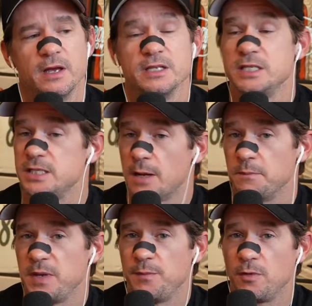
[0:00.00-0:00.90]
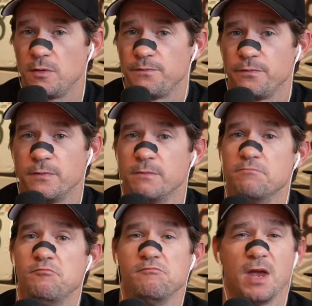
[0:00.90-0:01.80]
Some people,
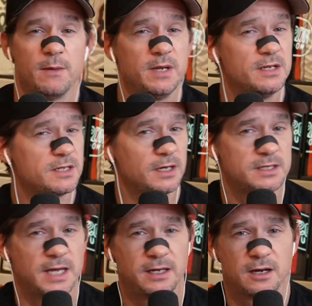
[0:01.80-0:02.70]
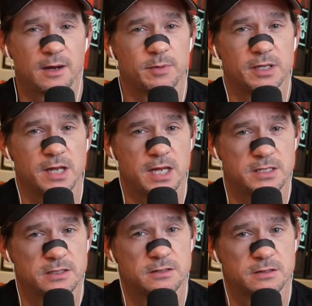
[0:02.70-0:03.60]
maybe it's going to take a couple of
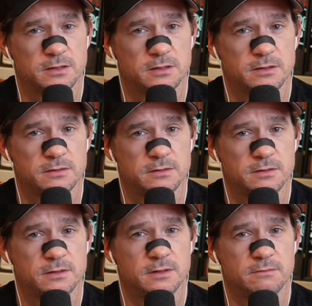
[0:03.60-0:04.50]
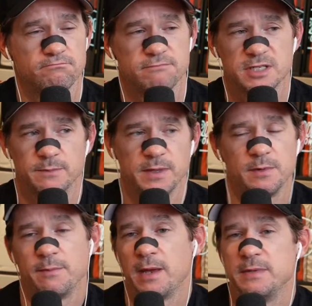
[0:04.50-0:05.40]
nights. Some
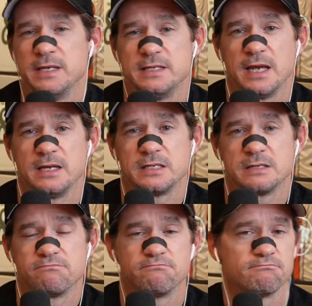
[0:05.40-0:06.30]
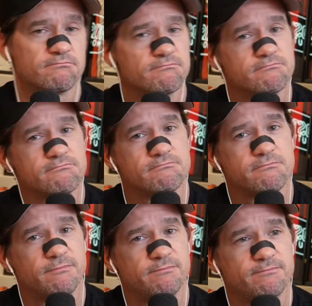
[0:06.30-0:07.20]
people, maybe it takes
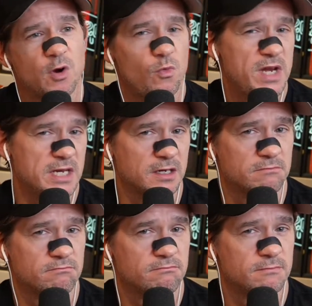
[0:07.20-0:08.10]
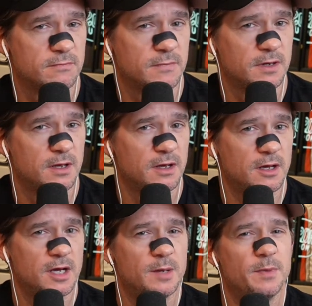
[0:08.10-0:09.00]
a week.
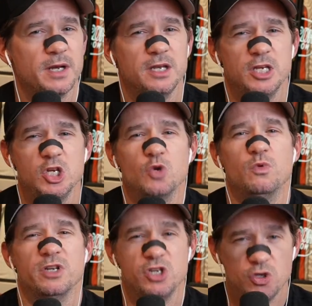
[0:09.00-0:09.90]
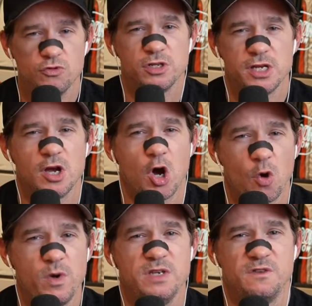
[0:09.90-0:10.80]
But you will usually
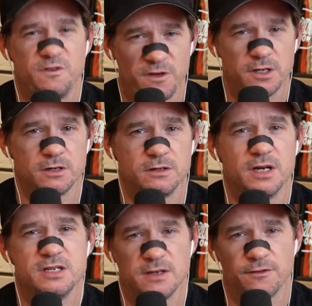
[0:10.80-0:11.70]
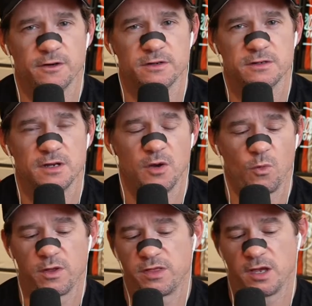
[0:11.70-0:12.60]
always feel a difference
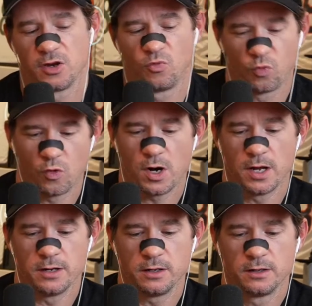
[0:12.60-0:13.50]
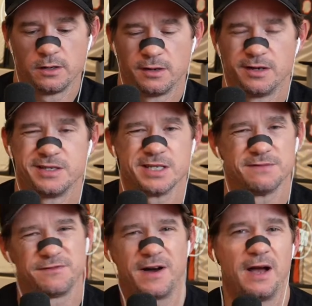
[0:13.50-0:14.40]
within 1 to
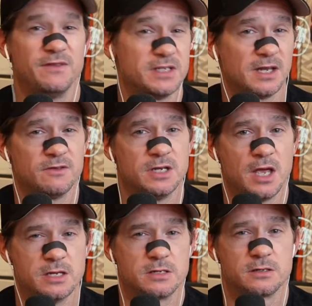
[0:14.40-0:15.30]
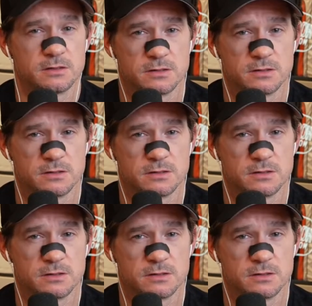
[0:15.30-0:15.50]
5 to 7 days.